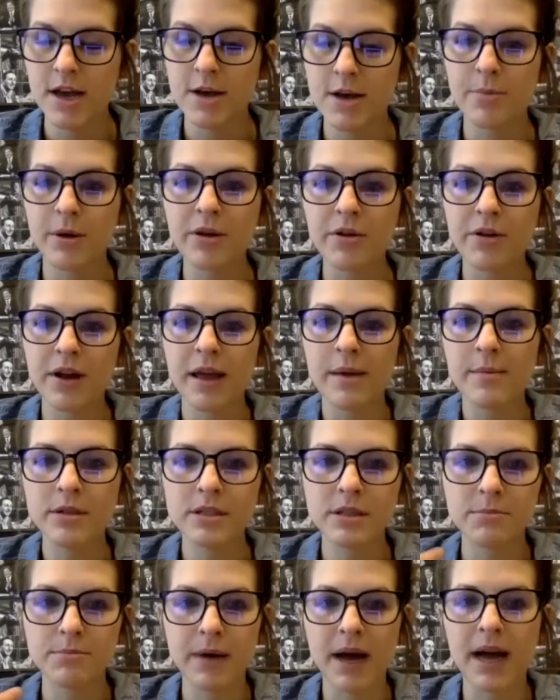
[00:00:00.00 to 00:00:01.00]
but you're able
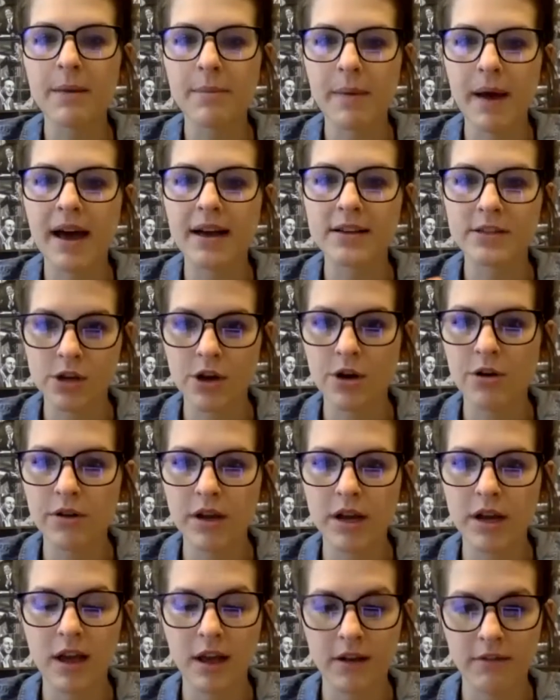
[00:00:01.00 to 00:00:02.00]
to bypass
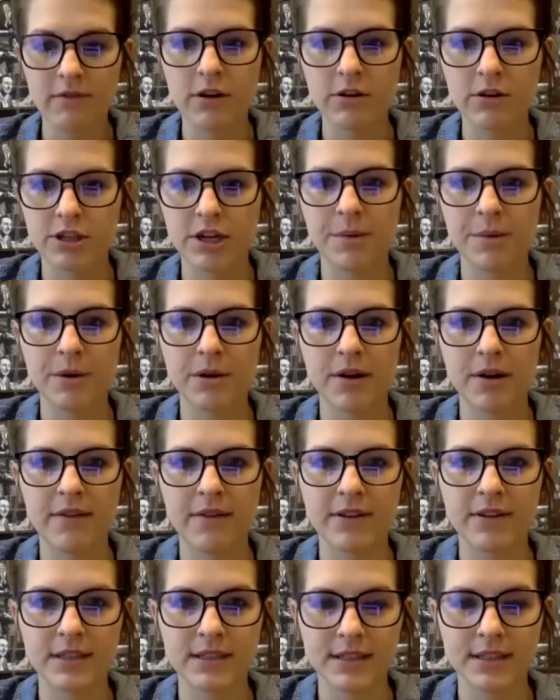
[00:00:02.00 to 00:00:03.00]
coding and Photoshop and
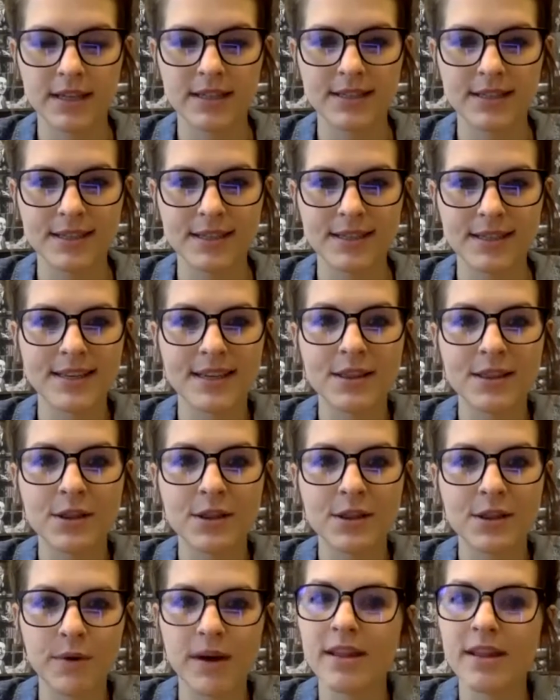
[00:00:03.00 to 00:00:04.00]
graphic design skills, like the
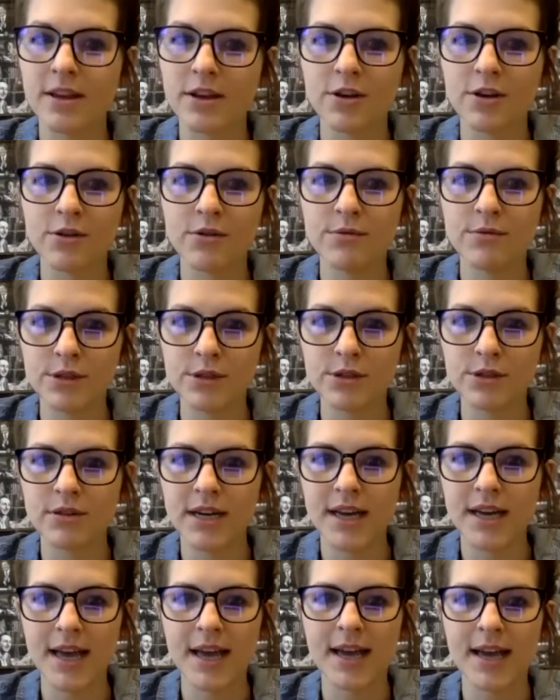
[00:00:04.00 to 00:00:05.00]
way that you do
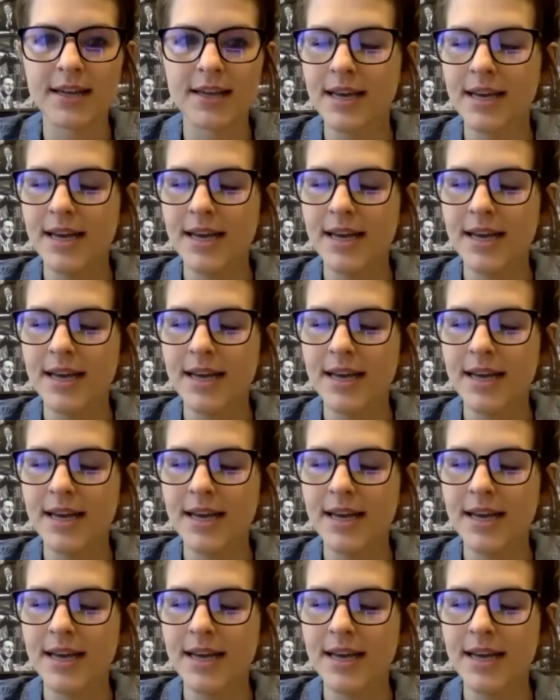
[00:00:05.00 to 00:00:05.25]
it. And